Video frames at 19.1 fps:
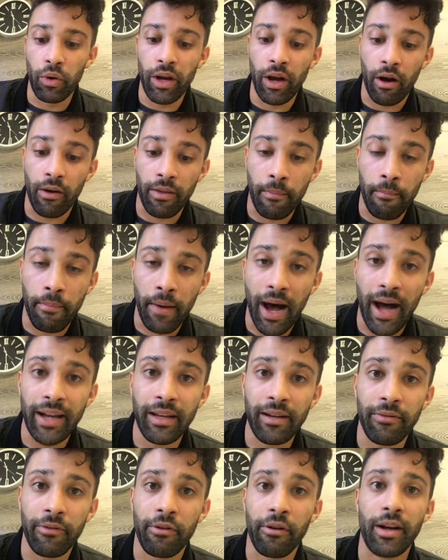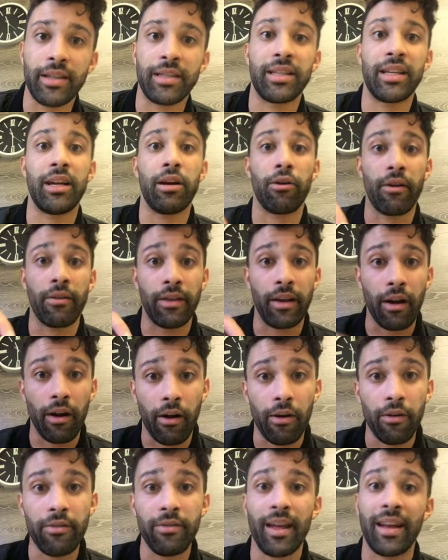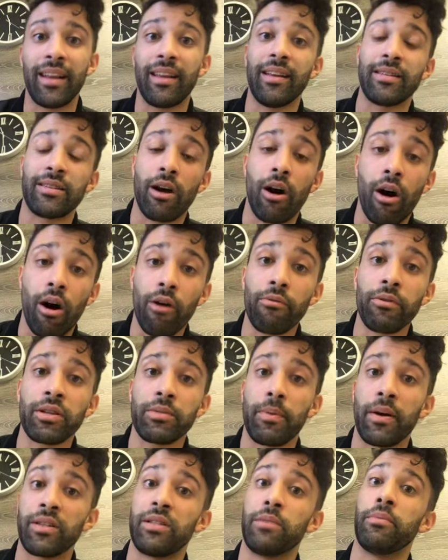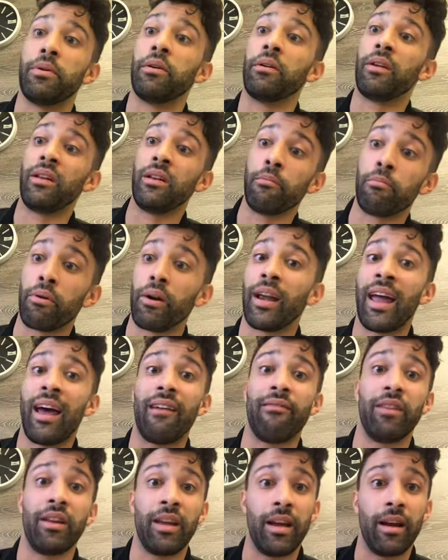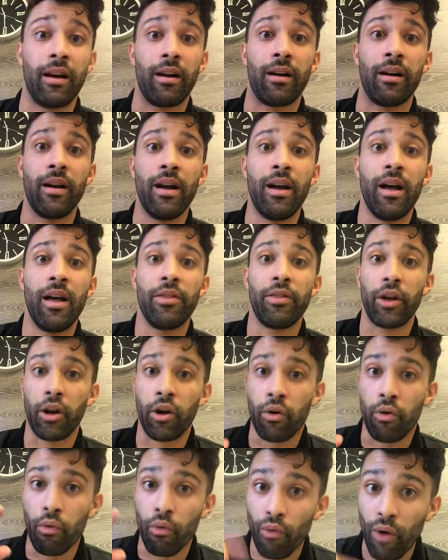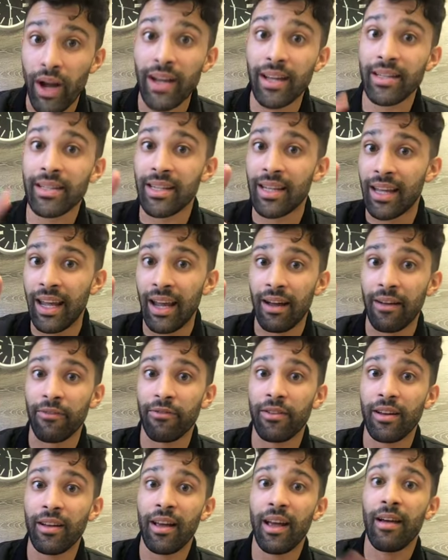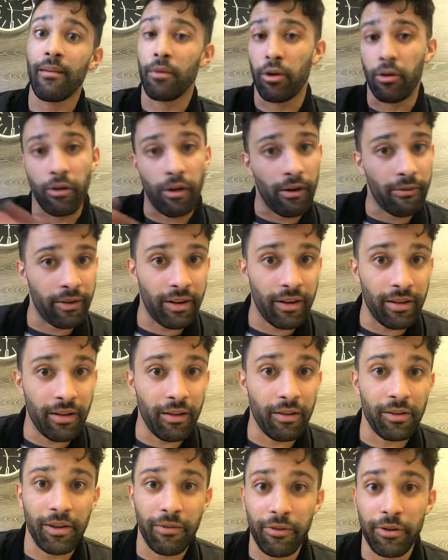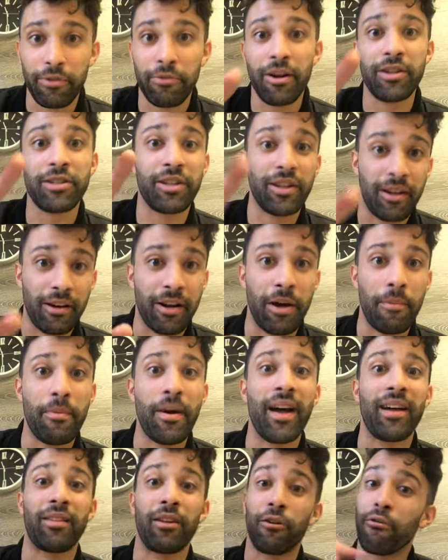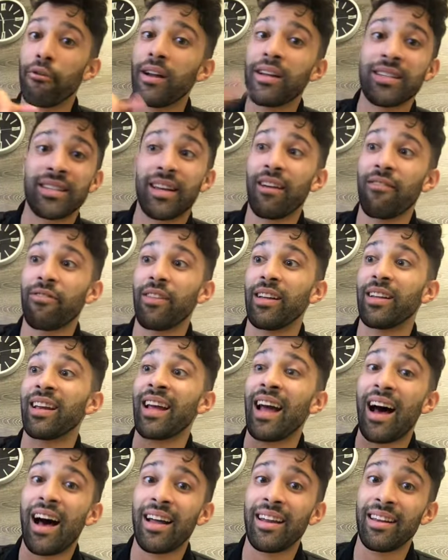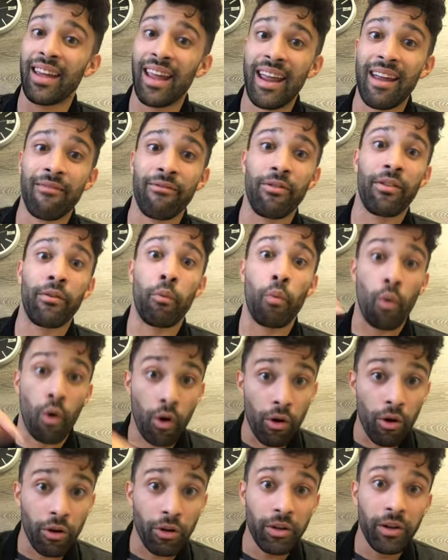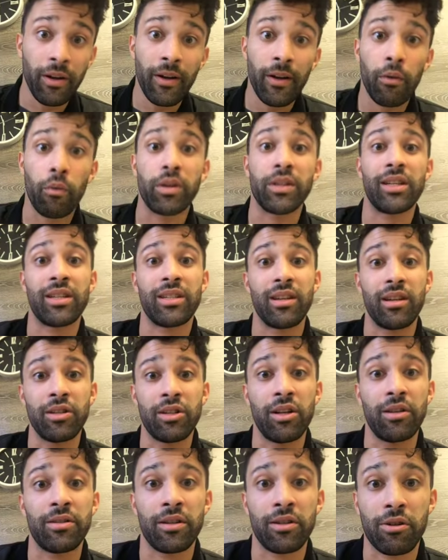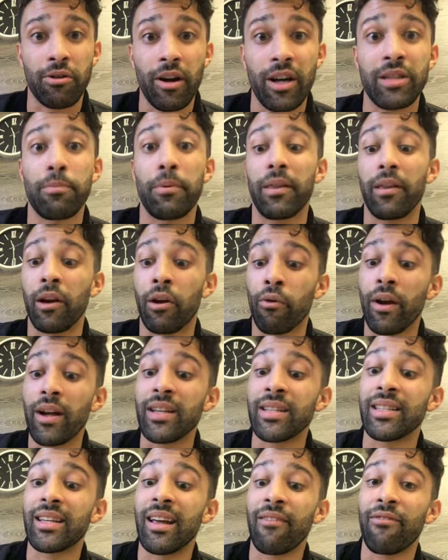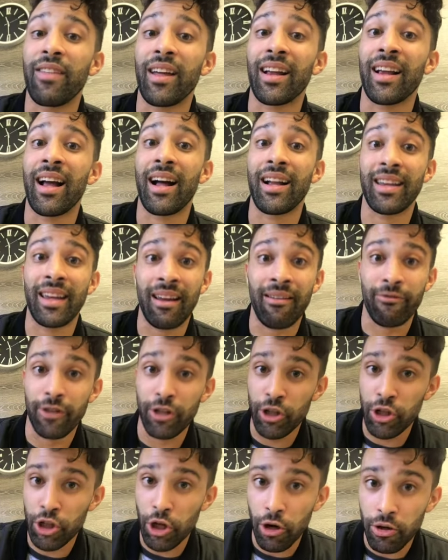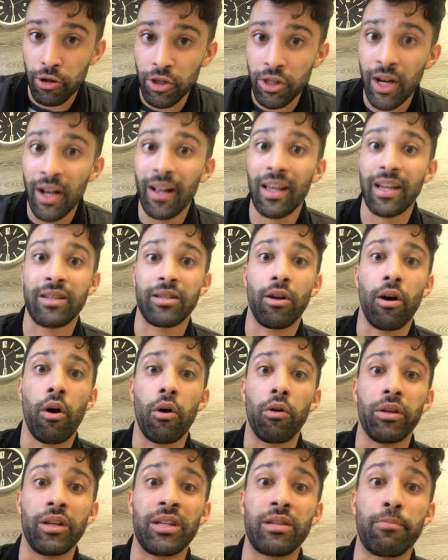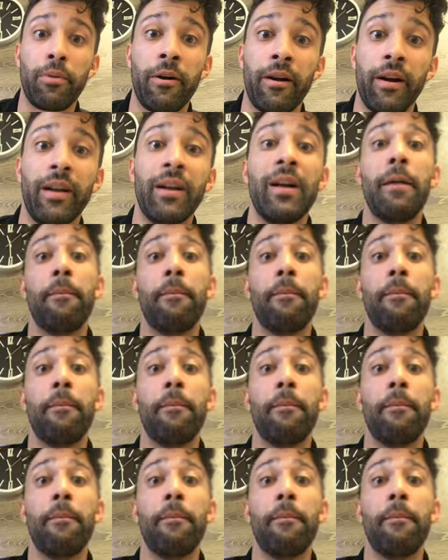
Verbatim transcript: We are the body of Christ here on the earth, and it is our responsibility to bring heaven here the greatest gift, I'm going off in a little different direction, I'll come back. The greatest gift that God gave the world was his son Jesus Christ, but the greatest gift that God gave the church is the Holy Spirit.